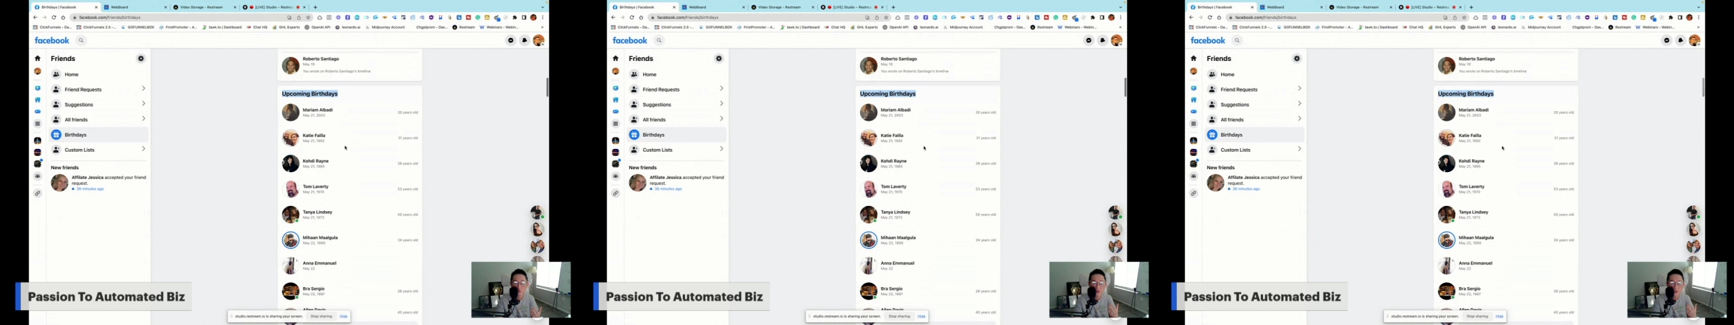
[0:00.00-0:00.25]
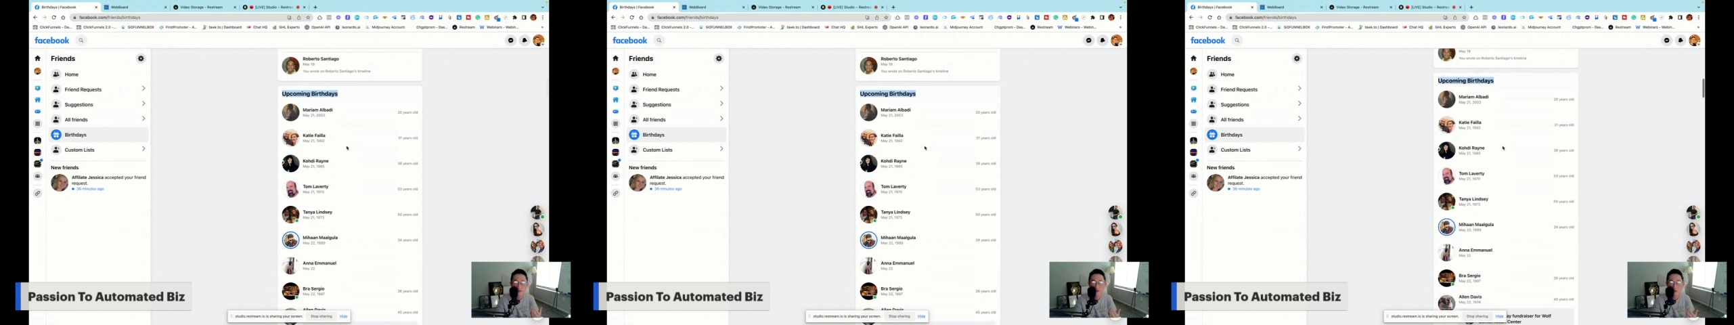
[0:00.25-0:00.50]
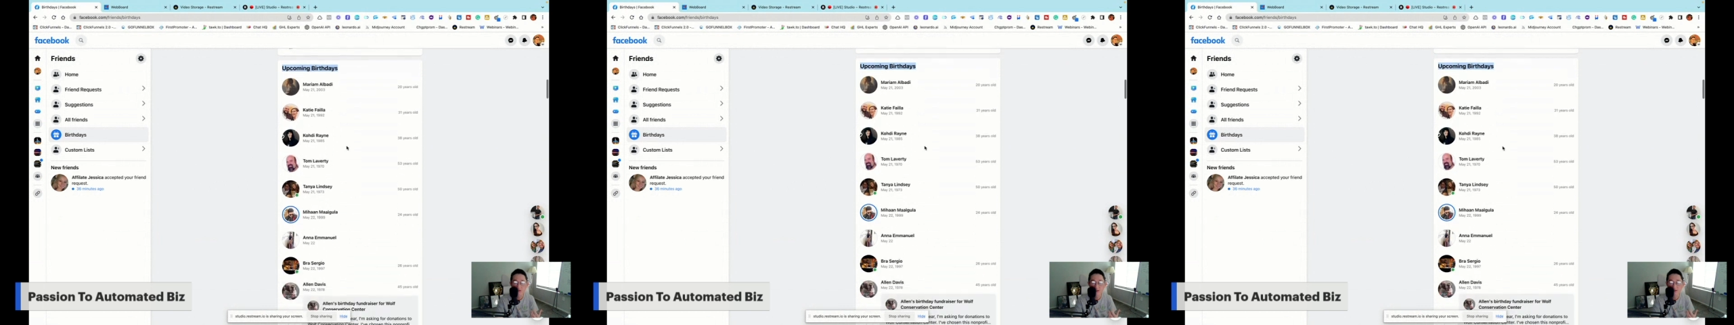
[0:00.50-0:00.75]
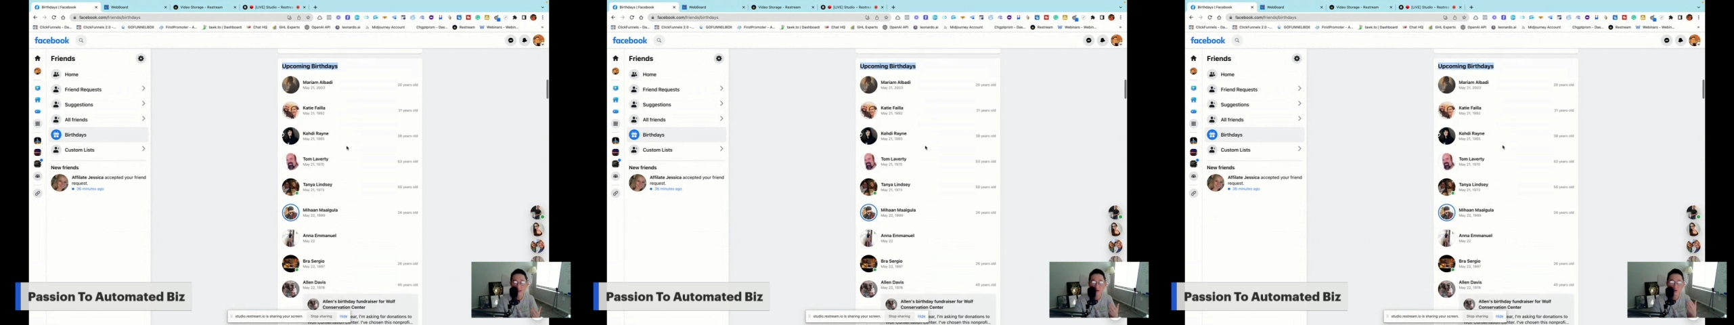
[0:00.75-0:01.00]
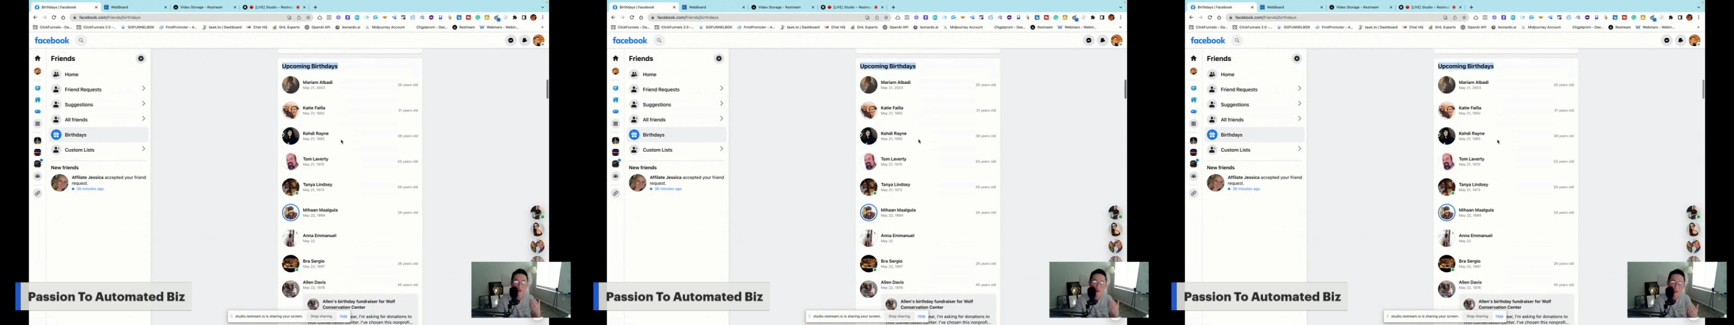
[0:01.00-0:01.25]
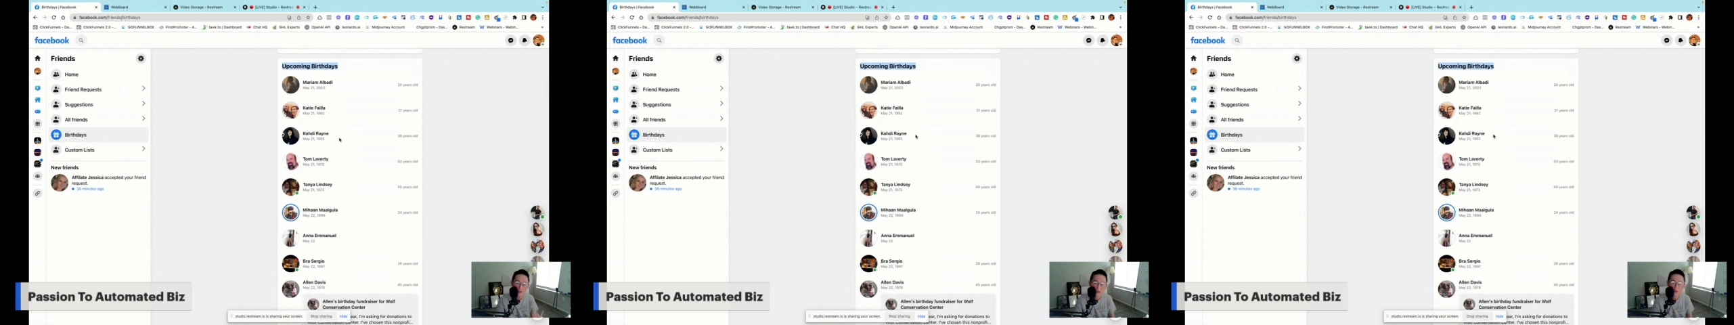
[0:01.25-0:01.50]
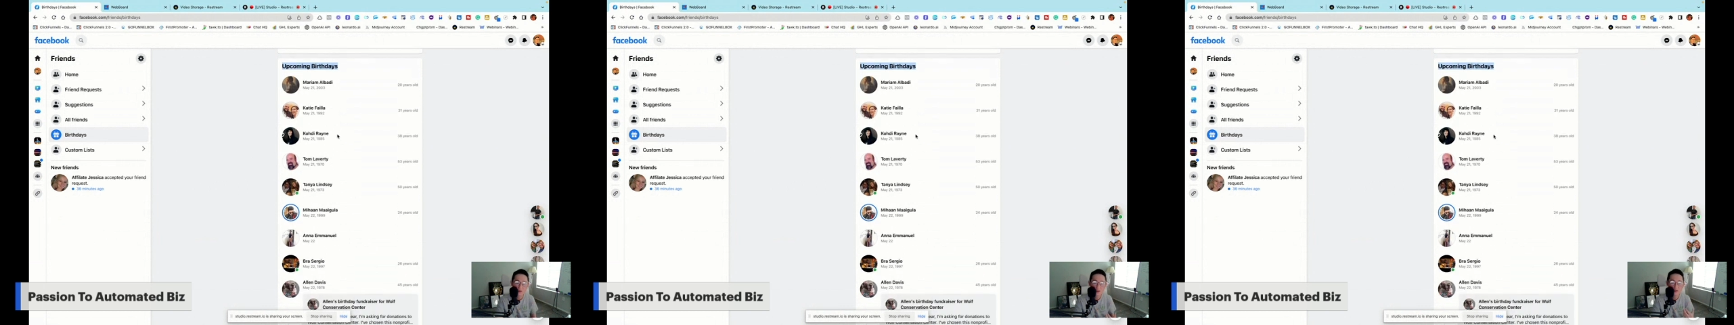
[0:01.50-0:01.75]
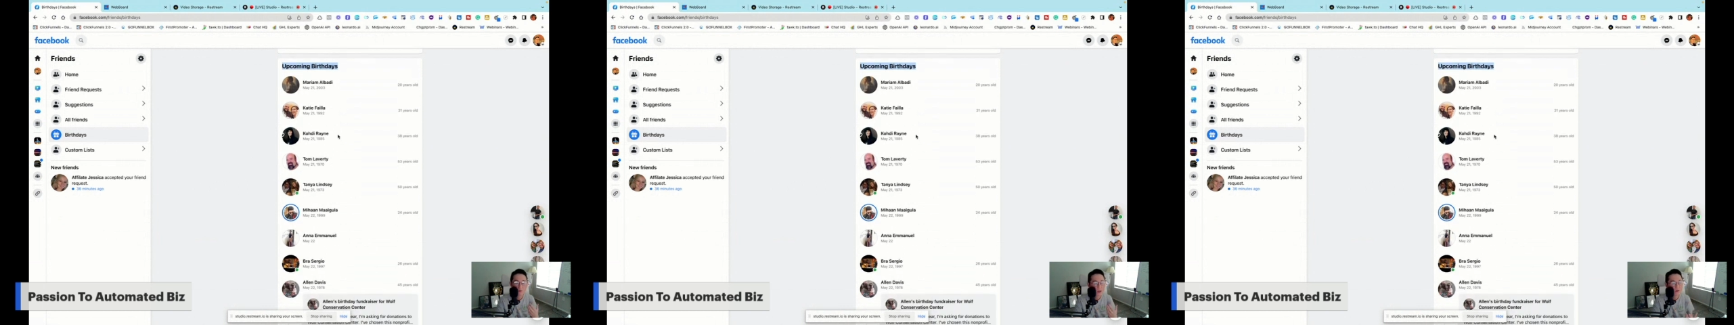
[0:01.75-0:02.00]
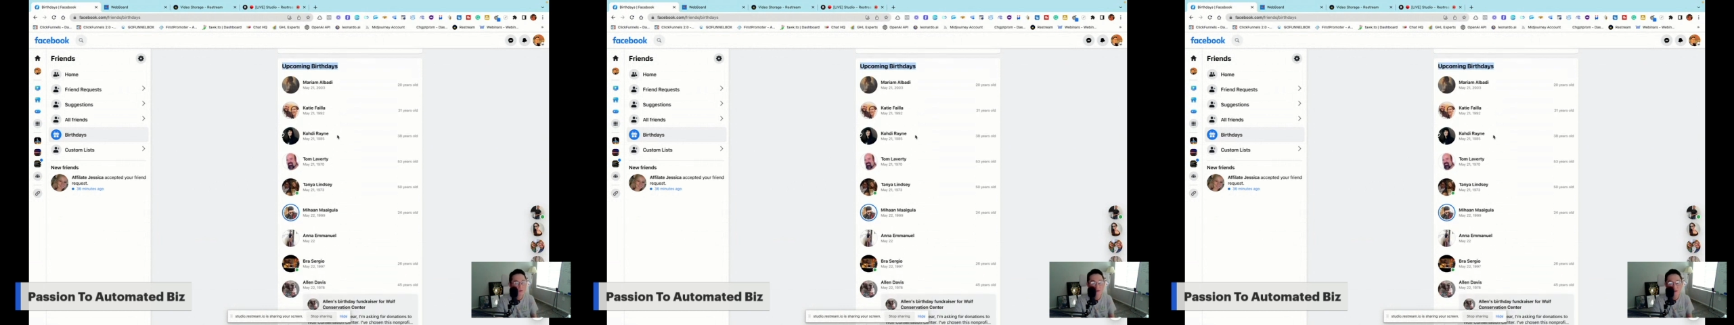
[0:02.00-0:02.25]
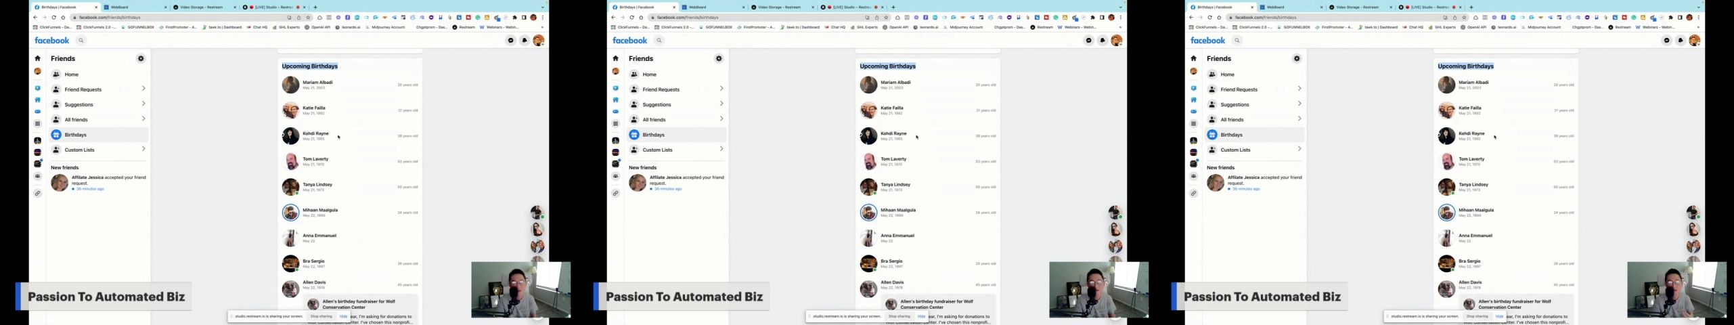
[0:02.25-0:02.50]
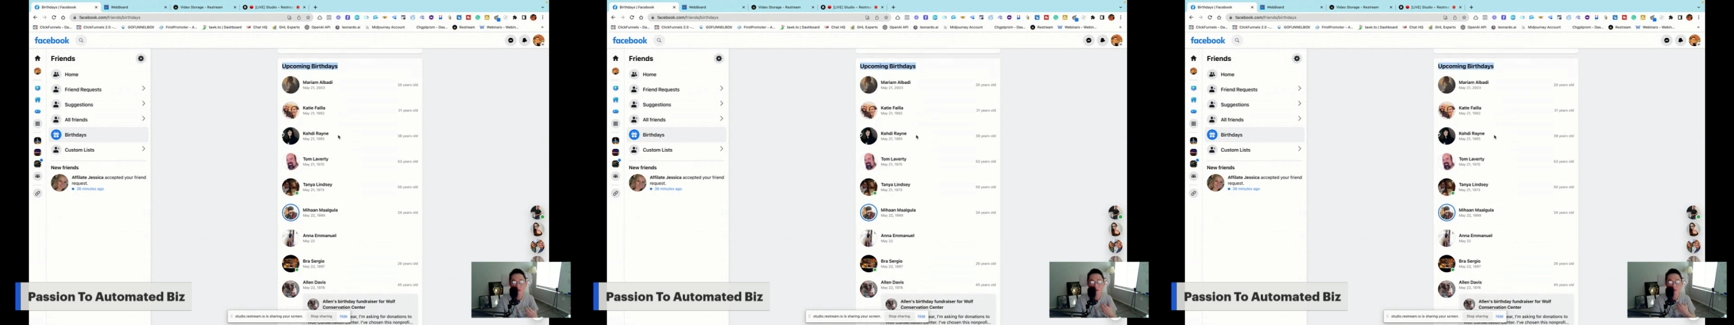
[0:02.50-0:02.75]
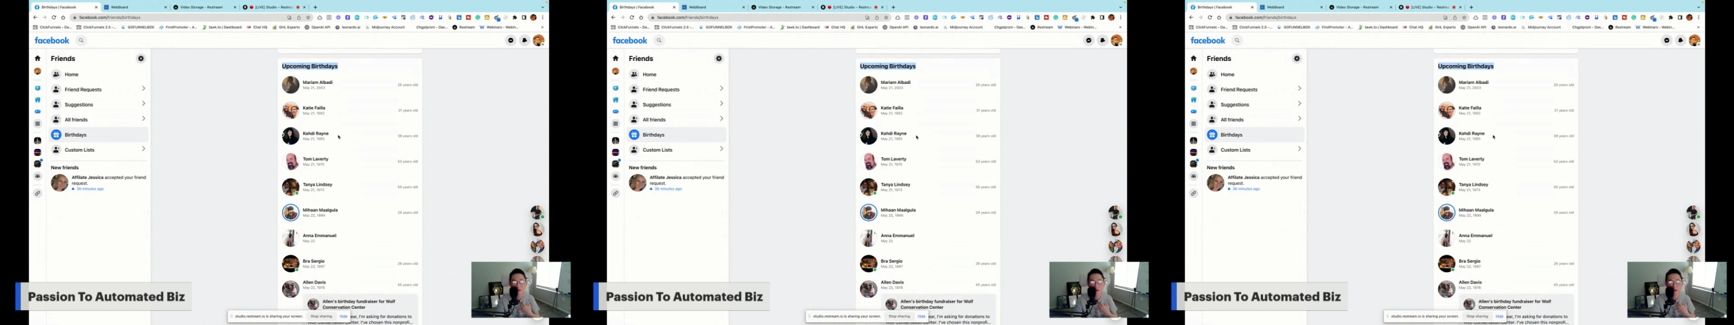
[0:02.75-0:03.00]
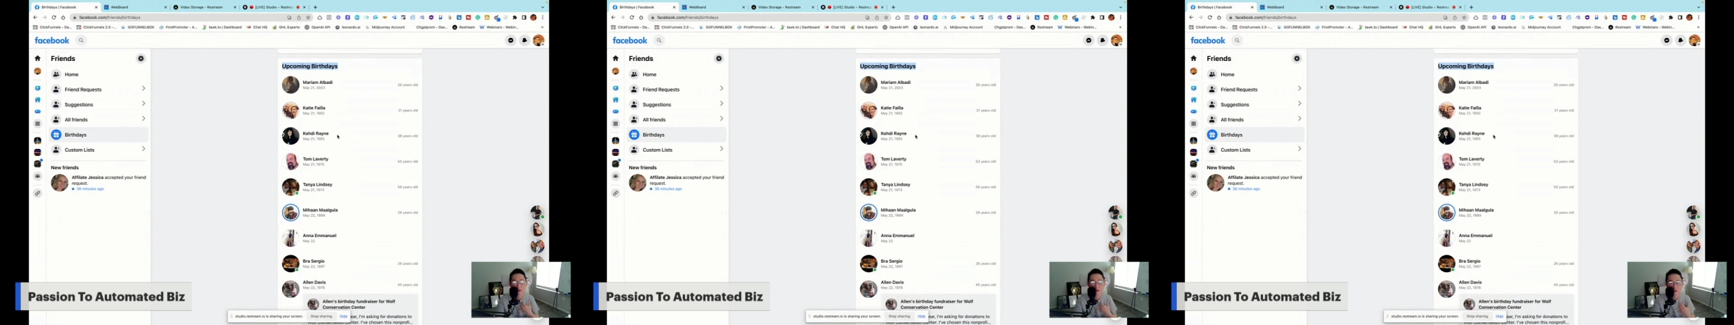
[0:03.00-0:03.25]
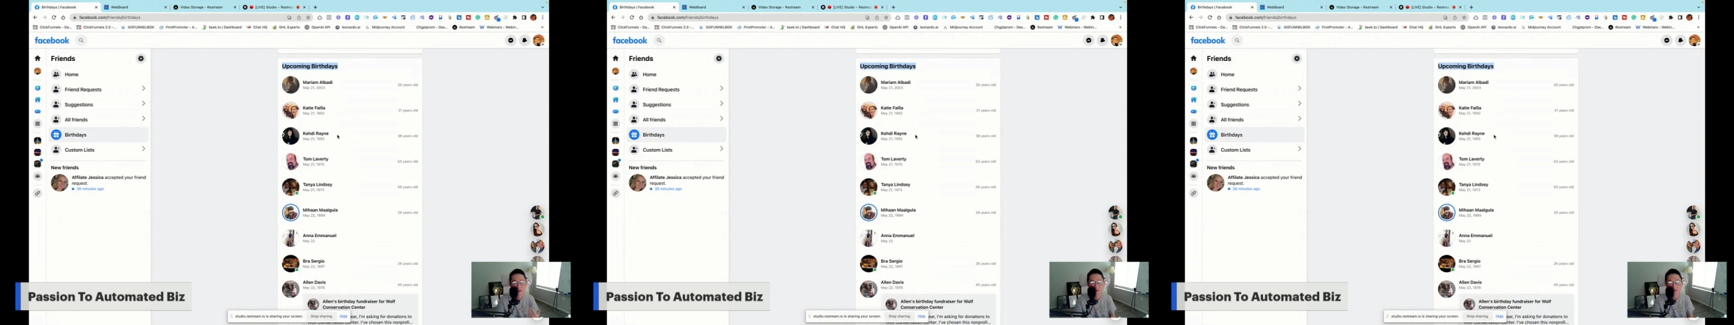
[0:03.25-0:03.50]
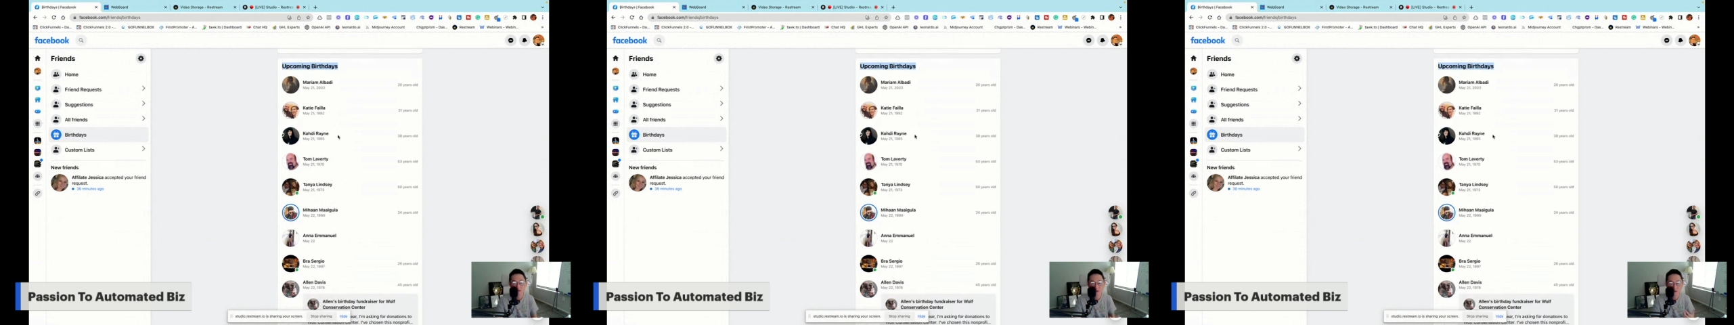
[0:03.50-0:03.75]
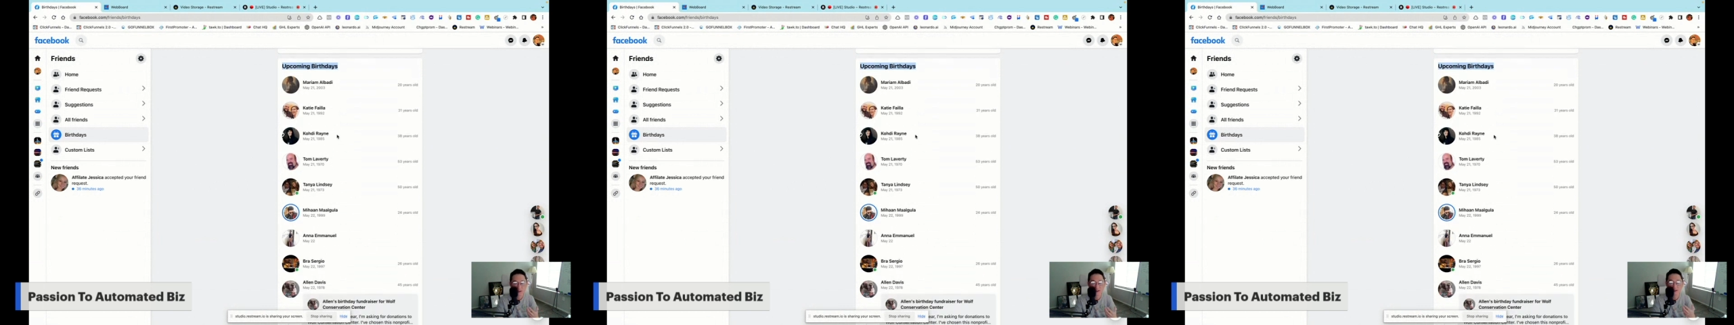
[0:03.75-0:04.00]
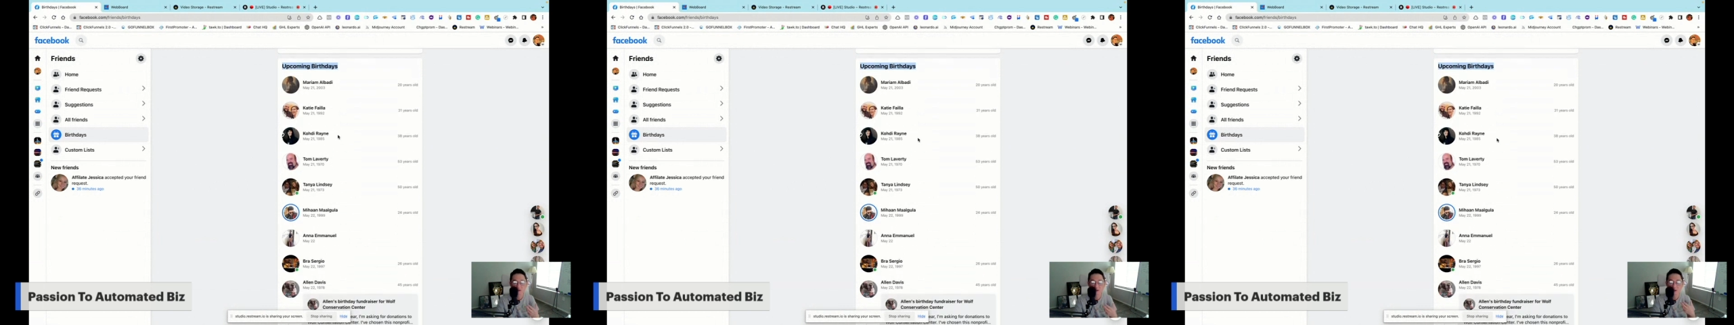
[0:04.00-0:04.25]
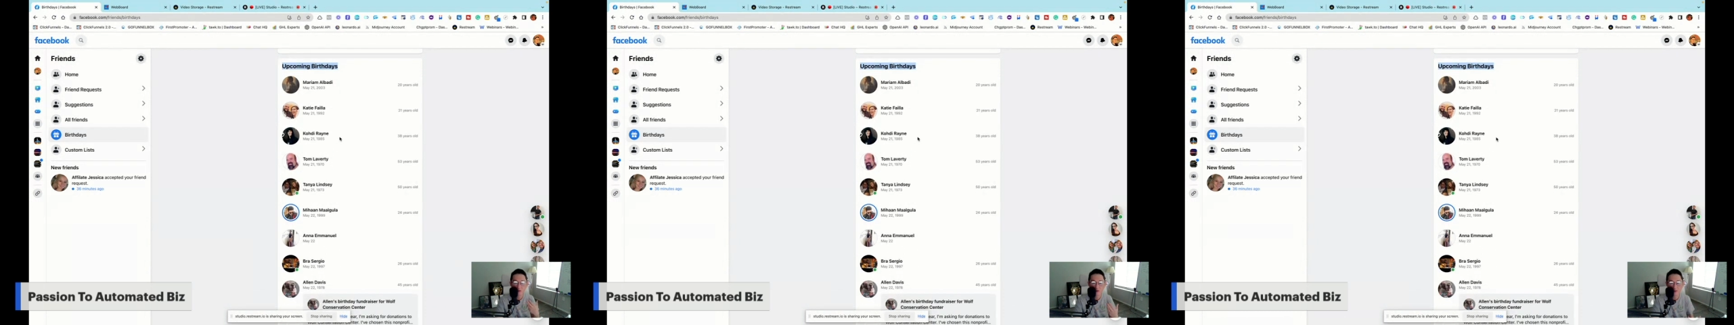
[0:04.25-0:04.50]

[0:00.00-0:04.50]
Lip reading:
No face is visible, so there are no lips to read.